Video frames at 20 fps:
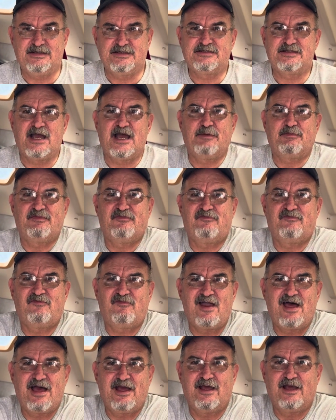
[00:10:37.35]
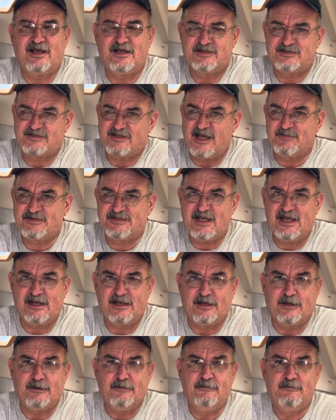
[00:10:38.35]
stopped
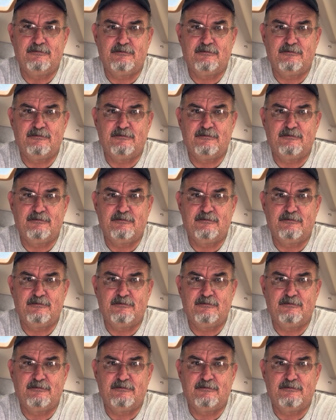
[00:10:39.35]
sailing.